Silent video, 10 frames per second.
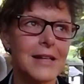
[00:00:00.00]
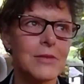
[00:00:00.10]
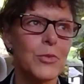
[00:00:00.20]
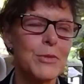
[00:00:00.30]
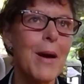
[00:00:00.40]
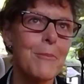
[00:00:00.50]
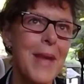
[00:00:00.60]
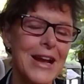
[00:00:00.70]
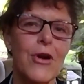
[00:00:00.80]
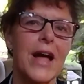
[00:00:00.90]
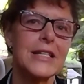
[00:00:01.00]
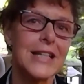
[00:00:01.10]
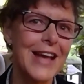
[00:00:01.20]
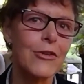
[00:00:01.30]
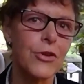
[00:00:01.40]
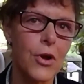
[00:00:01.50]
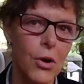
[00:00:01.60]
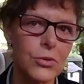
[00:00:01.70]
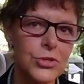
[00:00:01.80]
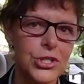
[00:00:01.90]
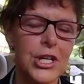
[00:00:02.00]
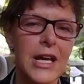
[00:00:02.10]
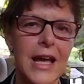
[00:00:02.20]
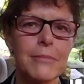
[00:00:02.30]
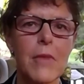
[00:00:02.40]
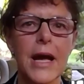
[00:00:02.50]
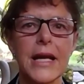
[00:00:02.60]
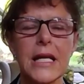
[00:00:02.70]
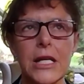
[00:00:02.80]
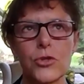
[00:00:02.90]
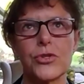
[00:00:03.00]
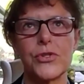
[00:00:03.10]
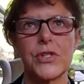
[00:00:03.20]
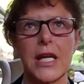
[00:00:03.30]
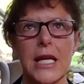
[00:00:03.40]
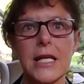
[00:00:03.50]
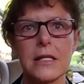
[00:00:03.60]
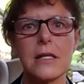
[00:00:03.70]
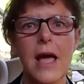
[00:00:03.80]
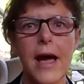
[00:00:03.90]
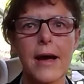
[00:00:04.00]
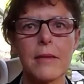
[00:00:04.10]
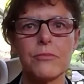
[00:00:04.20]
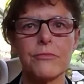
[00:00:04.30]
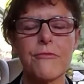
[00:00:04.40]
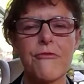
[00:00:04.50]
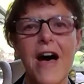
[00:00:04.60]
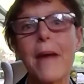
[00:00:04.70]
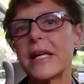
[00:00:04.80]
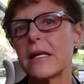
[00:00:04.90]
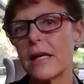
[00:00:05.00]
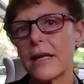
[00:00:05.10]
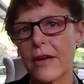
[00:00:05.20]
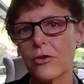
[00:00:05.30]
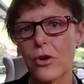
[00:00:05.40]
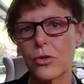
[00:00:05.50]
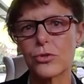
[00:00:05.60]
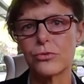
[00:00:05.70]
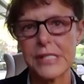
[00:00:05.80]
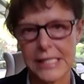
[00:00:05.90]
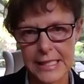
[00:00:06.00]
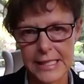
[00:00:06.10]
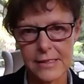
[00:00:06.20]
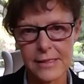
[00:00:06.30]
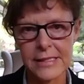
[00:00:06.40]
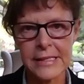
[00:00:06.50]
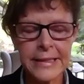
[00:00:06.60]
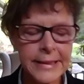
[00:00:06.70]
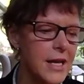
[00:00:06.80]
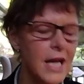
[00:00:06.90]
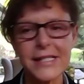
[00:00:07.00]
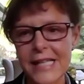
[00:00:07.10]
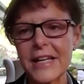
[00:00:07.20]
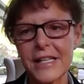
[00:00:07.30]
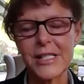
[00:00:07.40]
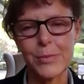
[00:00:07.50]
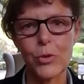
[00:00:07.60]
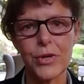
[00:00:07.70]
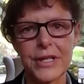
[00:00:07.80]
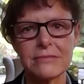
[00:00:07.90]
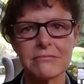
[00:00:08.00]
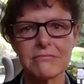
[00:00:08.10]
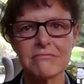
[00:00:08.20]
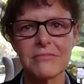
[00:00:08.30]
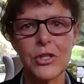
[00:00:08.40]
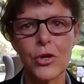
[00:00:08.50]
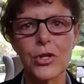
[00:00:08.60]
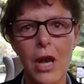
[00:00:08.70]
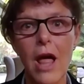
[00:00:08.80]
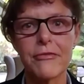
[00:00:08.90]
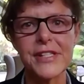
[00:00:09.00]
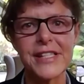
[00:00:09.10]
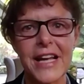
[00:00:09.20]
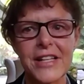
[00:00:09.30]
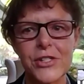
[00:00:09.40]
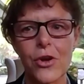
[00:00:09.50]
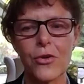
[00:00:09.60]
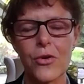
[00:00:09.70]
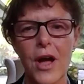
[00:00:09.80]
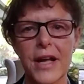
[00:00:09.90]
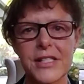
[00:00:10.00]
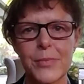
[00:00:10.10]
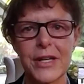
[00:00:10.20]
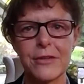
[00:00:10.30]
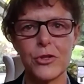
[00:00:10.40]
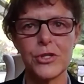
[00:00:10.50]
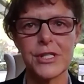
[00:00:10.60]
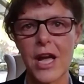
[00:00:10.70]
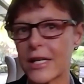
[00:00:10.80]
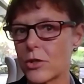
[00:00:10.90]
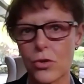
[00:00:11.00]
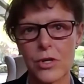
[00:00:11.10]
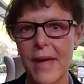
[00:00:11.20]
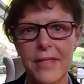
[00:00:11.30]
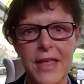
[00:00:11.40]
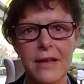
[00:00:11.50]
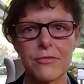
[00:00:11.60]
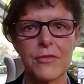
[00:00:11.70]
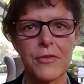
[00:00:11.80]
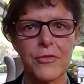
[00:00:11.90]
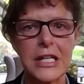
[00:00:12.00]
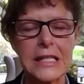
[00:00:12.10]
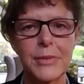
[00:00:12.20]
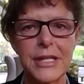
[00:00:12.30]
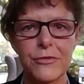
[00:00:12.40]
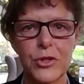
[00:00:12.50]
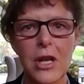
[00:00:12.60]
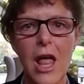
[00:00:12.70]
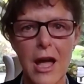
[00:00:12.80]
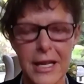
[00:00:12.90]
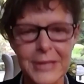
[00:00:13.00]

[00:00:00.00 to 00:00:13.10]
with my background in agriculture and my interest in farming and agricultural resilience, I started exploring glyphosate. So I spent I can talk about that for a little bit if you'd like.